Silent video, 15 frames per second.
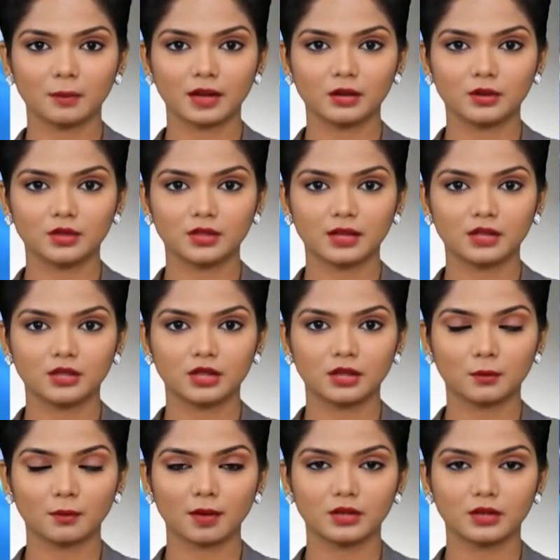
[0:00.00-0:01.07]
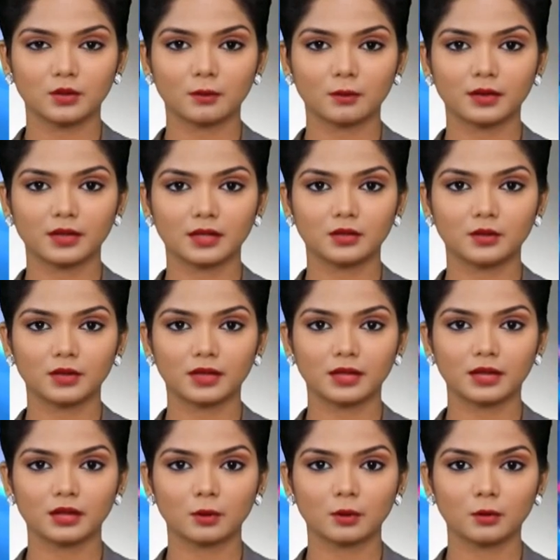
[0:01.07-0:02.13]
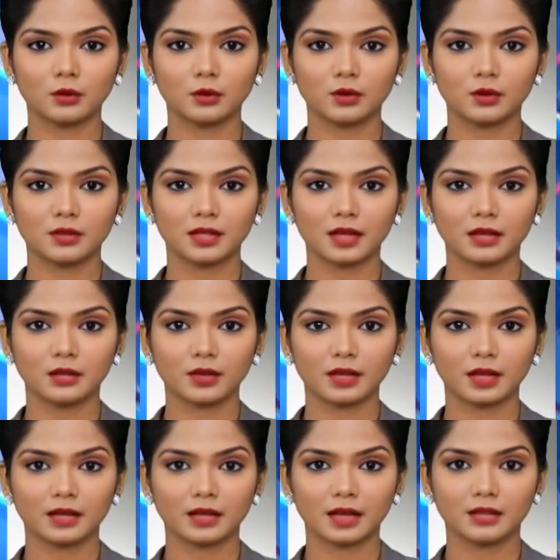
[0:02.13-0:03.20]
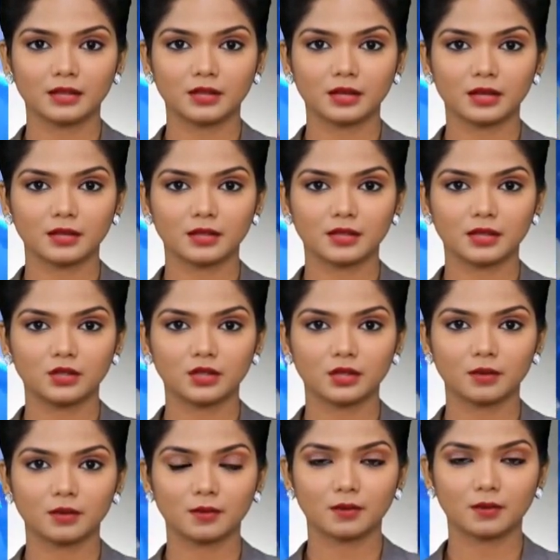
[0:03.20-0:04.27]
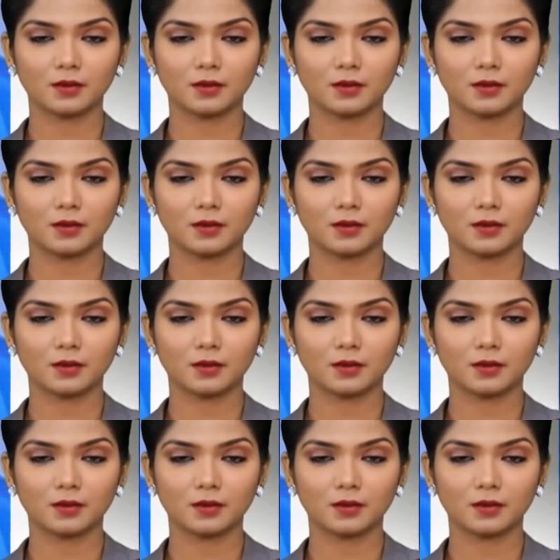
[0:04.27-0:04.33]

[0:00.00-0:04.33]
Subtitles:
a metro station to monitor pedestrians and commuters entering and exiting the station.